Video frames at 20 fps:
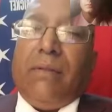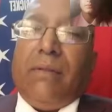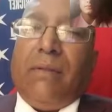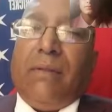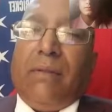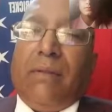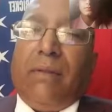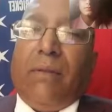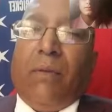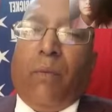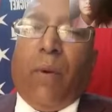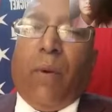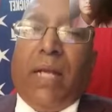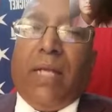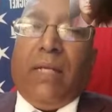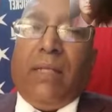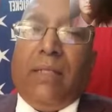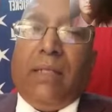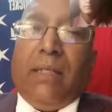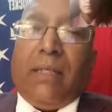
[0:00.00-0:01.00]

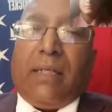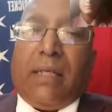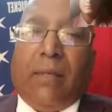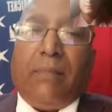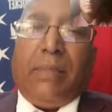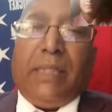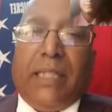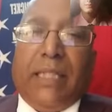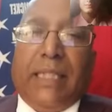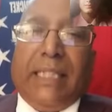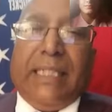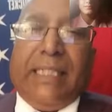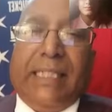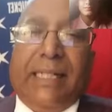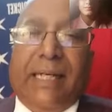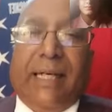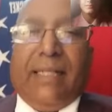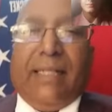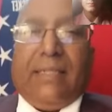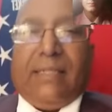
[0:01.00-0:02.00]
when it comes to the
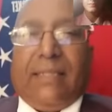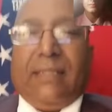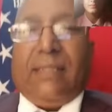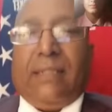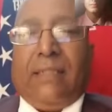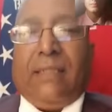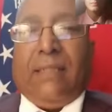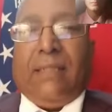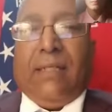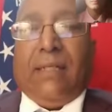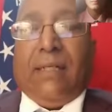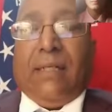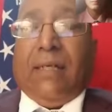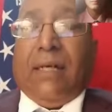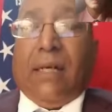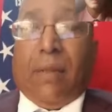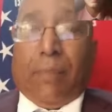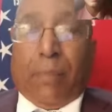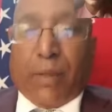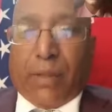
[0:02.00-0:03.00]
tests,
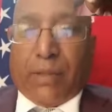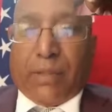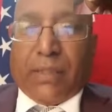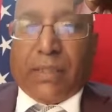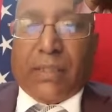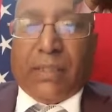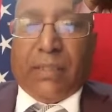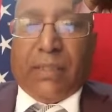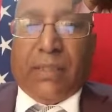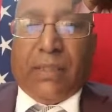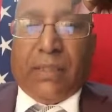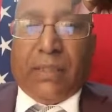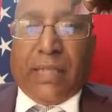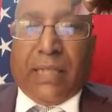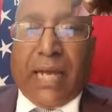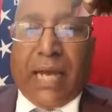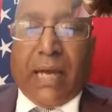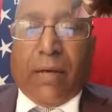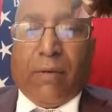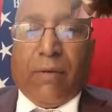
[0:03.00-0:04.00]
and particularly
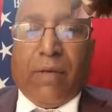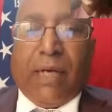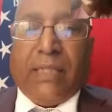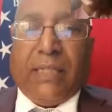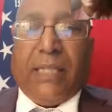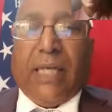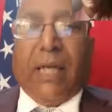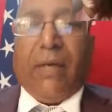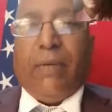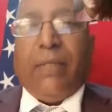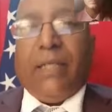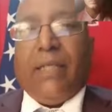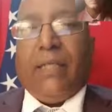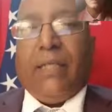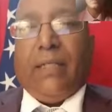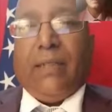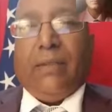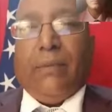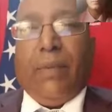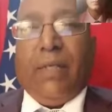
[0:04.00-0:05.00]
right now in
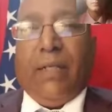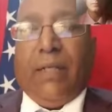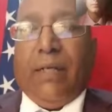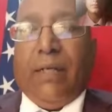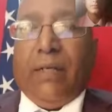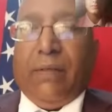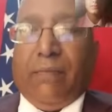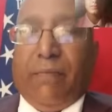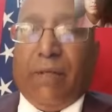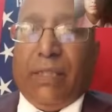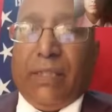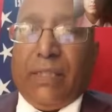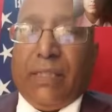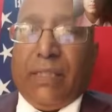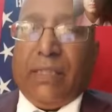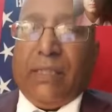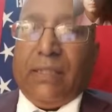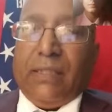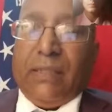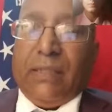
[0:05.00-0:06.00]
England, where they're
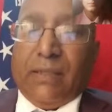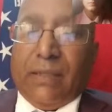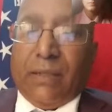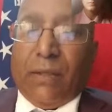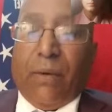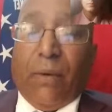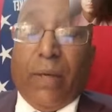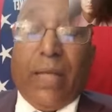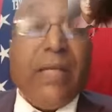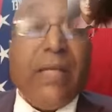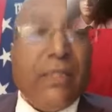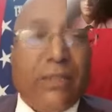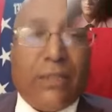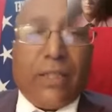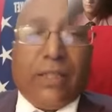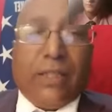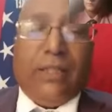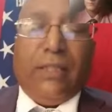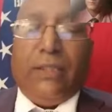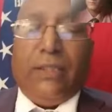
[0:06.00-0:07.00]
facing, English
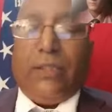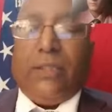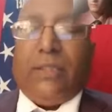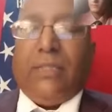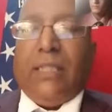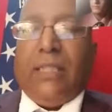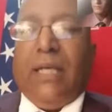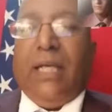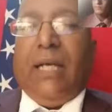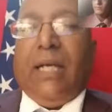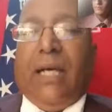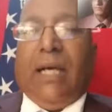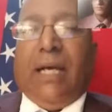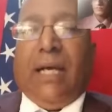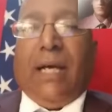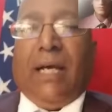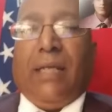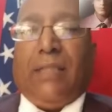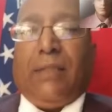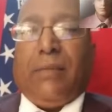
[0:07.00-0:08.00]
conditions,
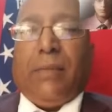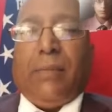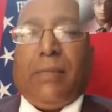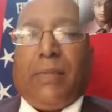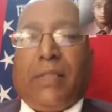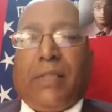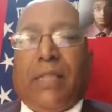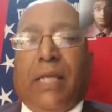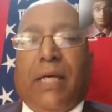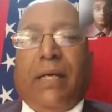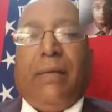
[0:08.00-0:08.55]
as people say,